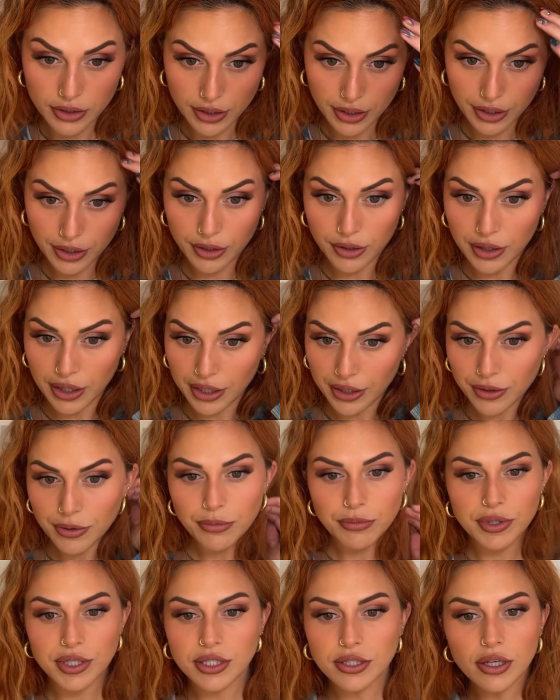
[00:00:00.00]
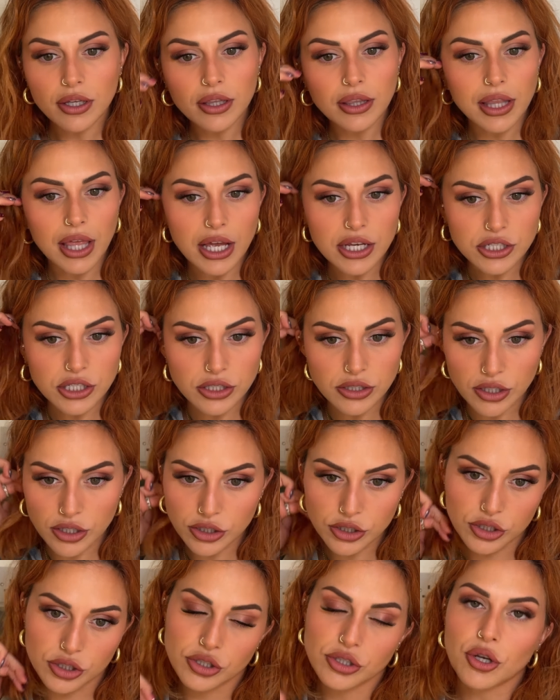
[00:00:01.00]
I like them. These lashes are
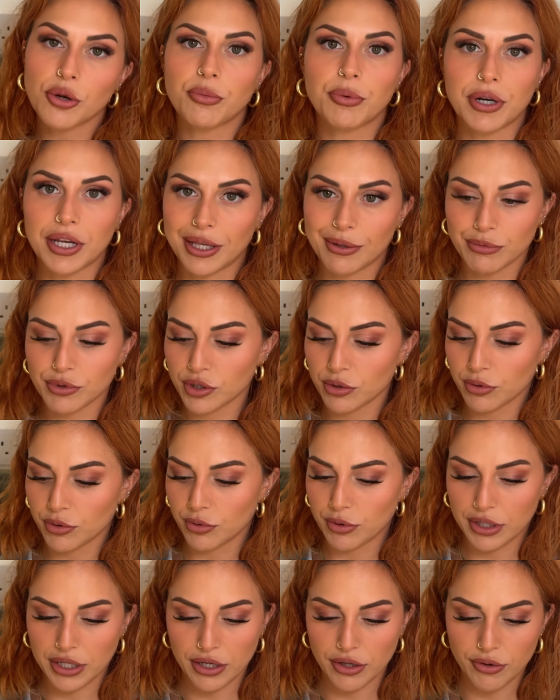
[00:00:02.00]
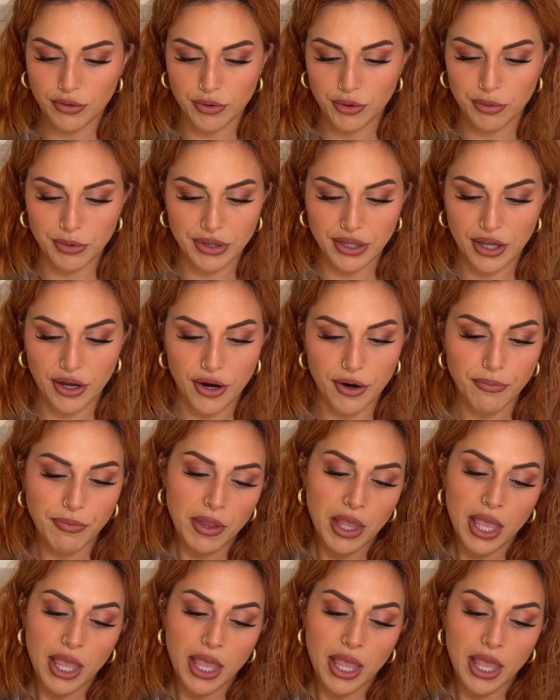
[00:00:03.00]
so pretty. I'm so annoyed I don't know what they are.